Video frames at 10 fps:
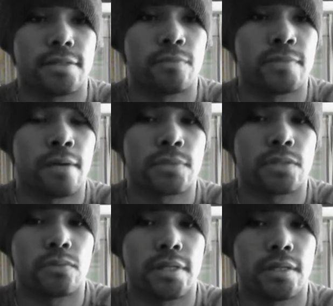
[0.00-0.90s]

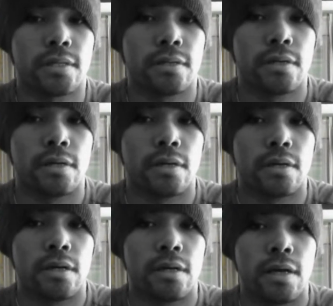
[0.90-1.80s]
sometimes we
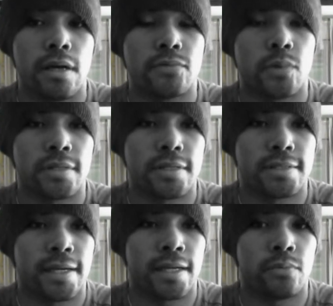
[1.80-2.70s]
have to
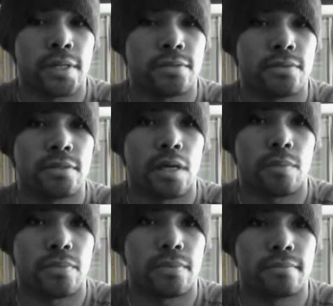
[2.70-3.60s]
understand when to
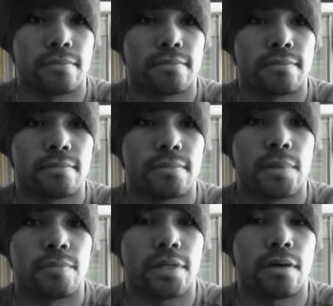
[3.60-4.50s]
stop
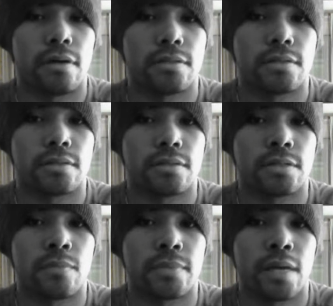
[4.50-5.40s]
because
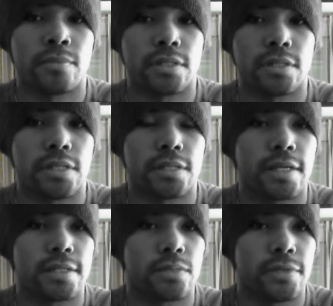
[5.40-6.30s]
sometimes it's
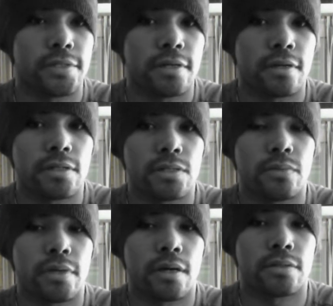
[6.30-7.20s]
just getting
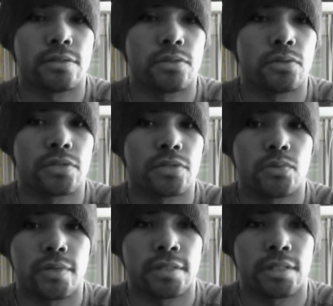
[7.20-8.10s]
ridiculous we are too
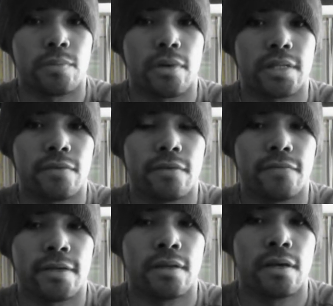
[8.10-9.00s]
concentrated about
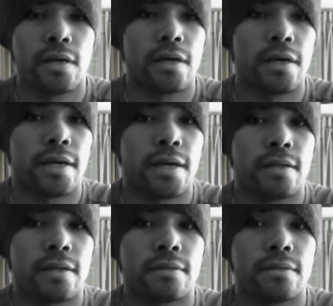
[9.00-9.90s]
everything
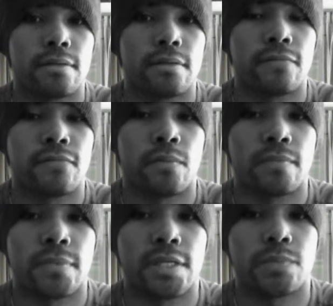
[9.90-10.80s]
and
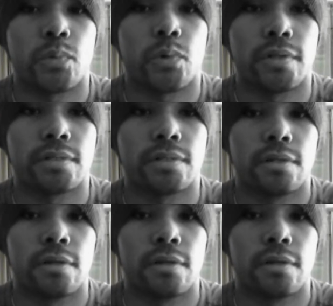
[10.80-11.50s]
from this point